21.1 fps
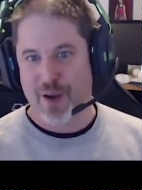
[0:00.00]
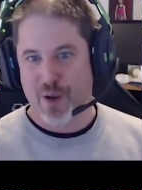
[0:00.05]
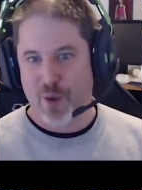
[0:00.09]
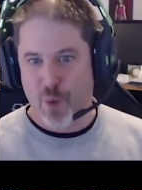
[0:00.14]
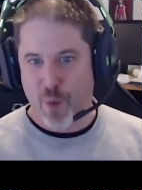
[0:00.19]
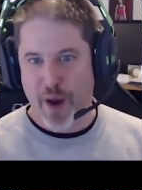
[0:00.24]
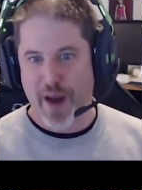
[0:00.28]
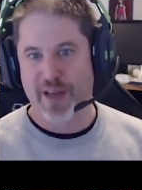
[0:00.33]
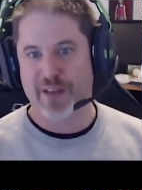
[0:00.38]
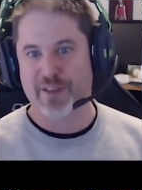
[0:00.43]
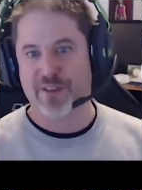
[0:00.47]

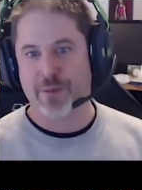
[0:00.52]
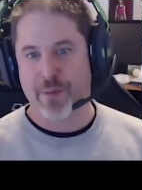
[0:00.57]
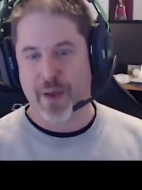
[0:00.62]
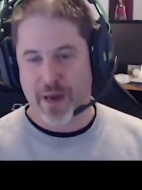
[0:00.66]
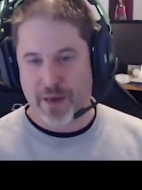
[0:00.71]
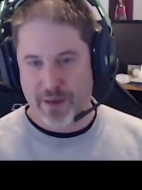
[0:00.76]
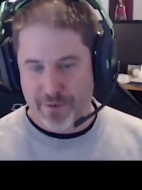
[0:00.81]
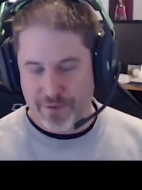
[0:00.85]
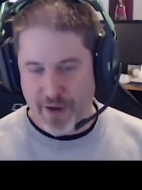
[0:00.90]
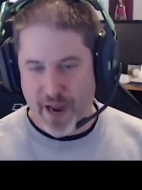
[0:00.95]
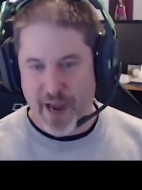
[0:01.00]
weights, and
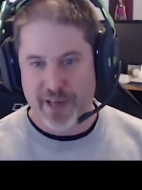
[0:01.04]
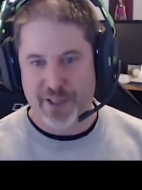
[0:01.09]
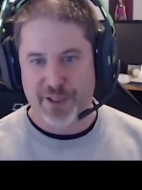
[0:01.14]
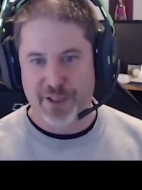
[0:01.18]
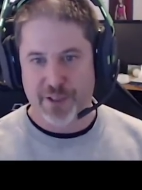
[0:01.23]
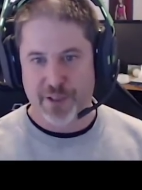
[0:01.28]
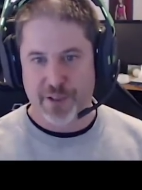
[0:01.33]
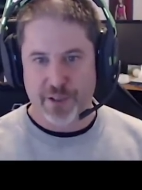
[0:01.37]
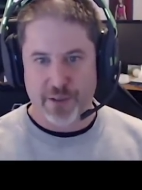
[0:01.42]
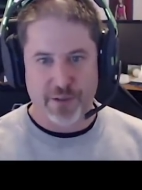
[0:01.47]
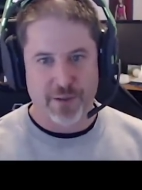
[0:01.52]

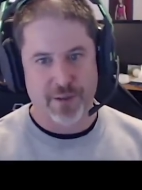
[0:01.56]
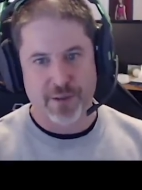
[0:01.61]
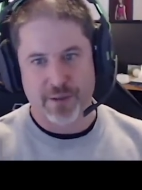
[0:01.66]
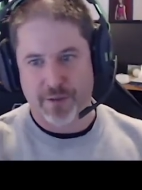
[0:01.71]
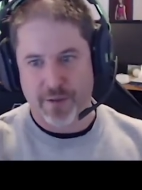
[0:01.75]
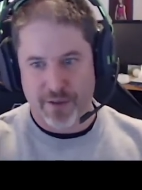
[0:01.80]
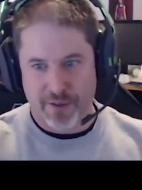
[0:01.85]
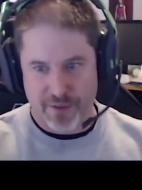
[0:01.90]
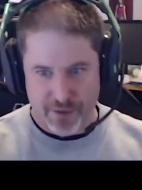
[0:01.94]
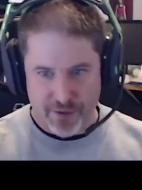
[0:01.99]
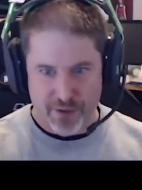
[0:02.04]
manufacture
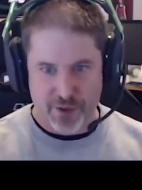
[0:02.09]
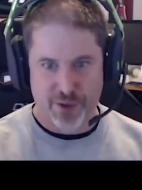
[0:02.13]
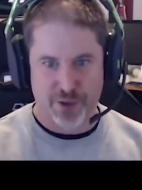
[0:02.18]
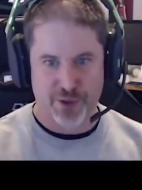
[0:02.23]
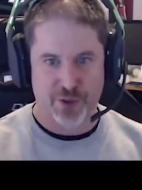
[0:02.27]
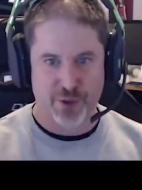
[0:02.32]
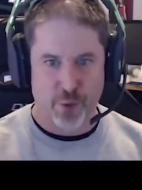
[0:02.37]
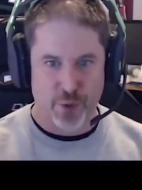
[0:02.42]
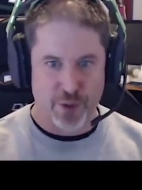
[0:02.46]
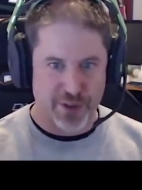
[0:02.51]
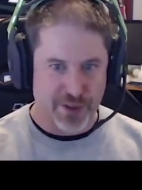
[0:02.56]
and the
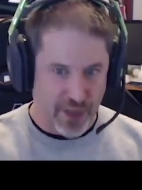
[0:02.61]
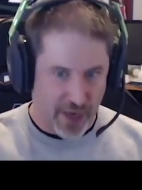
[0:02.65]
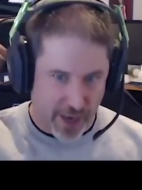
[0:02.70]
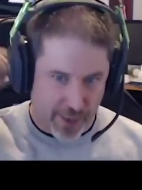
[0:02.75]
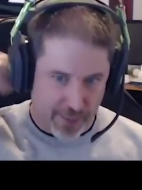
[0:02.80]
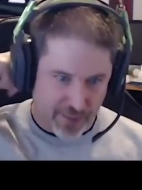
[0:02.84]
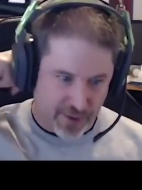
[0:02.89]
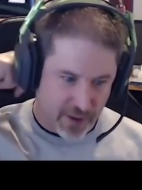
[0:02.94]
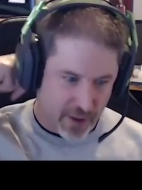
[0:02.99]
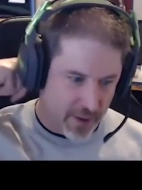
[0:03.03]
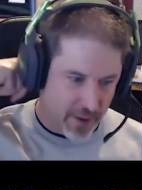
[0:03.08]
sword
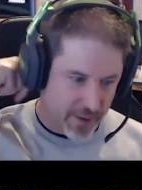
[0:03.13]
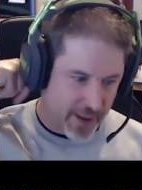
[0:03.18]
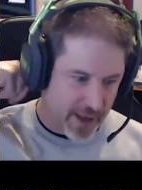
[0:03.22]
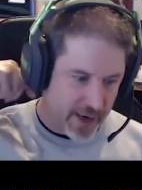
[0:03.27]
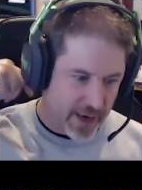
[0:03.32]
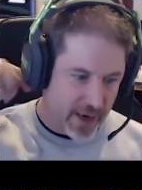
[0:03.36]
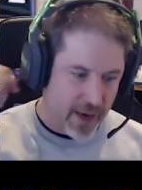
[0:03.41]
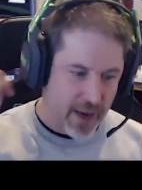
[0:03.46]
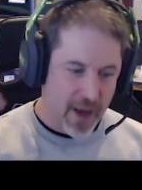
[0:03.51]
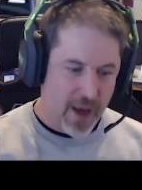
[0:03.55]
types and all that.